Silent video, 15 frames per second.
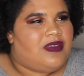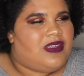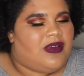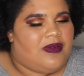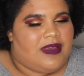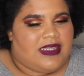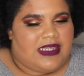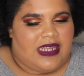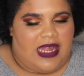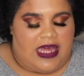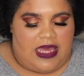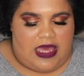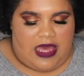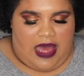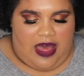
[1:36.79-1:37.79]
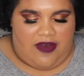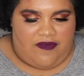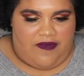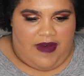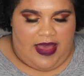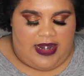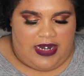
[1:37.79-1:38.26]
So it's like I
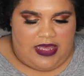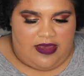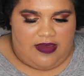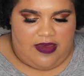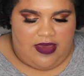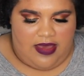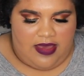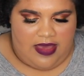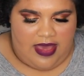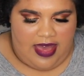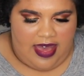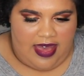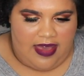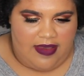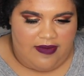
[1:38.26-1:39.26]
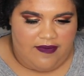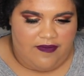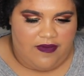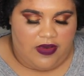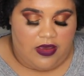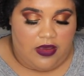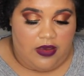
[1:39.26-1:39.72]
finally
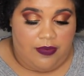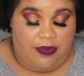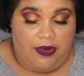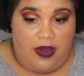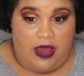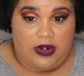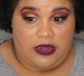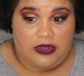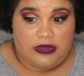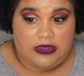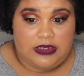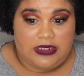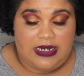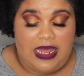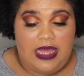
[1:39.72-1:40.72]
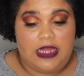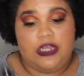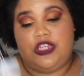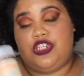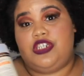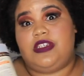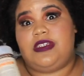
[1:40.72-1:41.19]
have a product, not
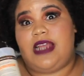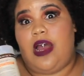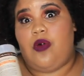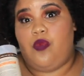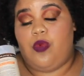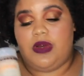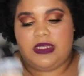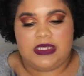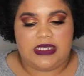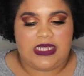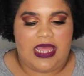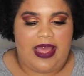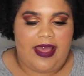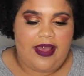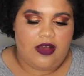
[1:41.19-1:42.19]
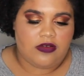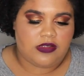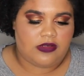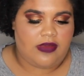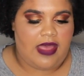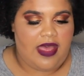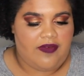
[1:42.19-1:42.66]
in just not one set. I
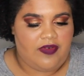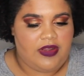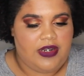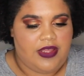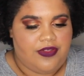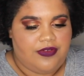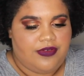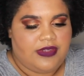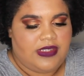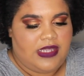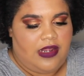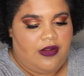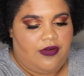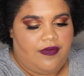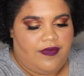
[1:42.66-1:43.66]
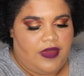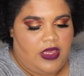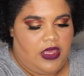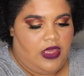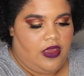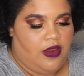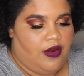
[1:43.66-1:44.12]
also have another set over
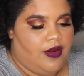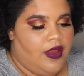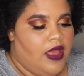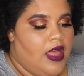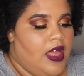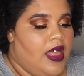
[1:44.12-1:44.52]
here.